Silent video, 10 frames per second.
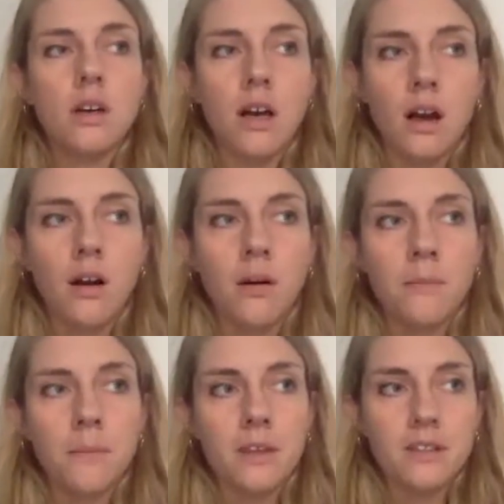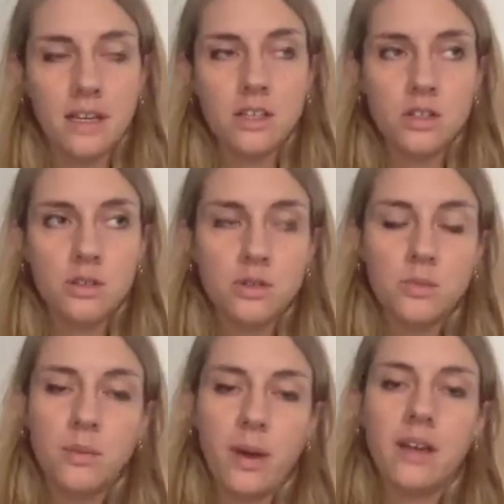Um, attention
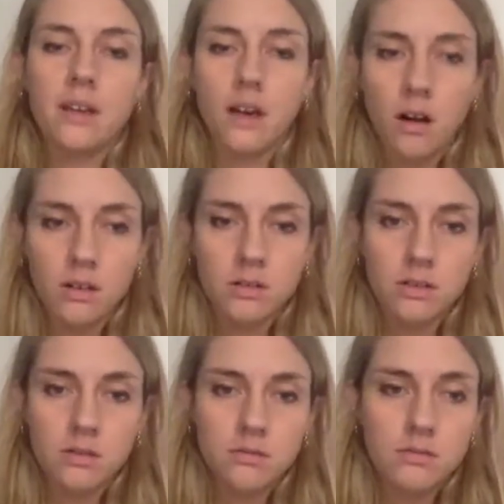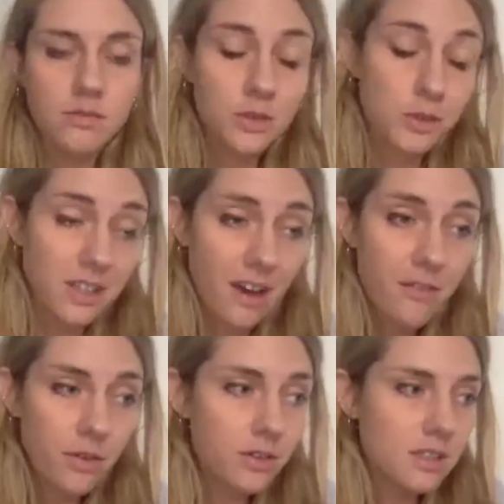should be paid on, you know, the
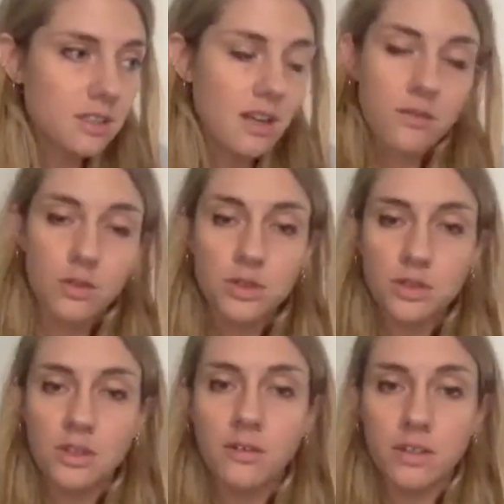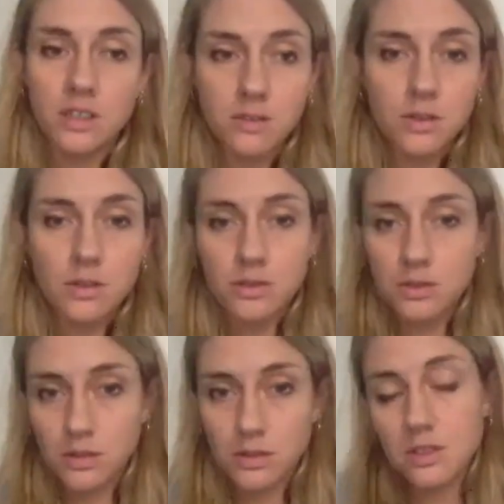effort and the evolution of individual
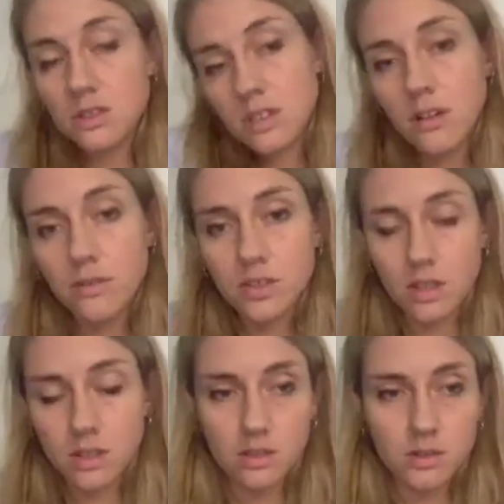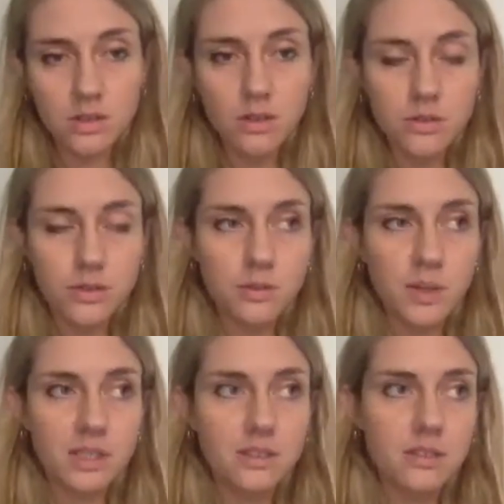students instead of just the results.
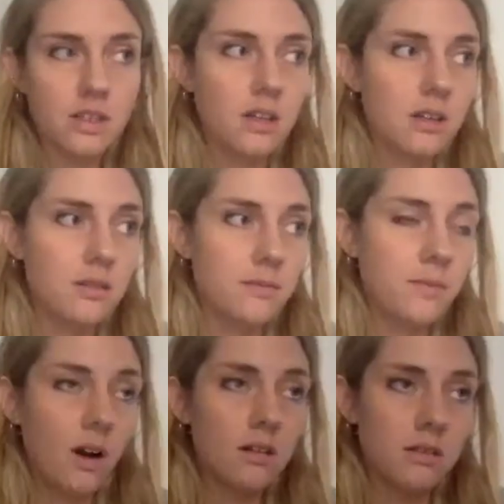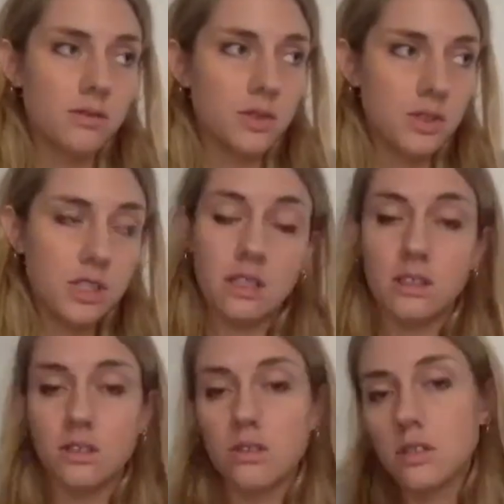But uh, unfortunately,
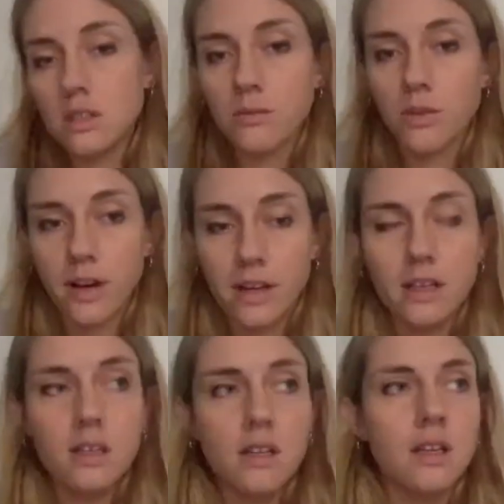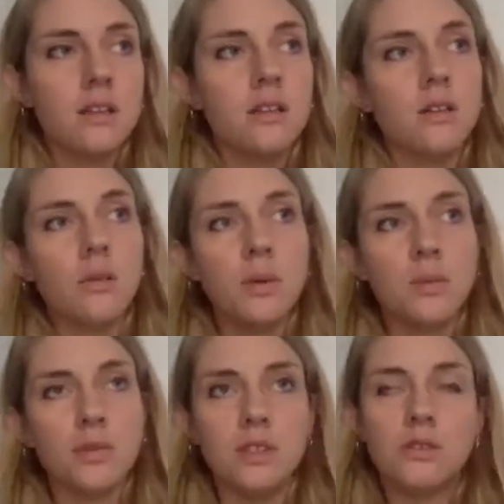this is the system we're in, and, you know,
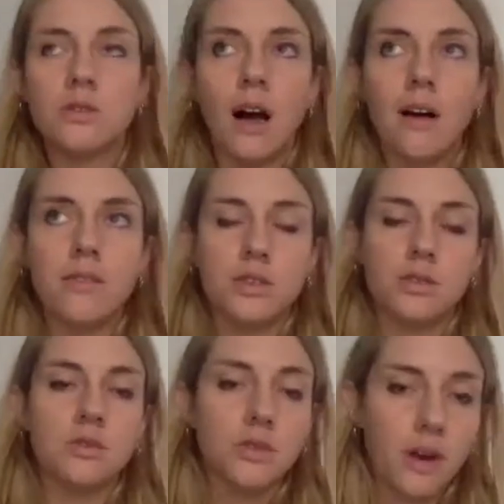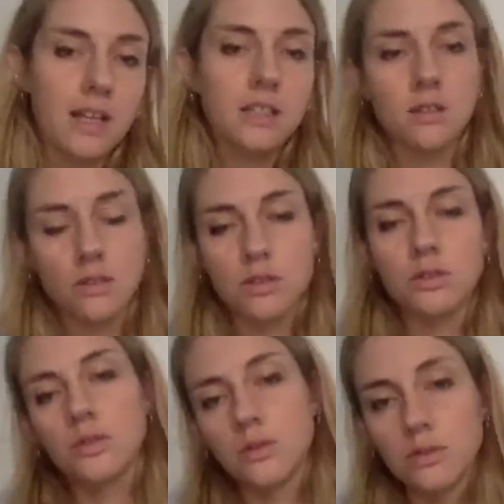people need to have certain grades in order to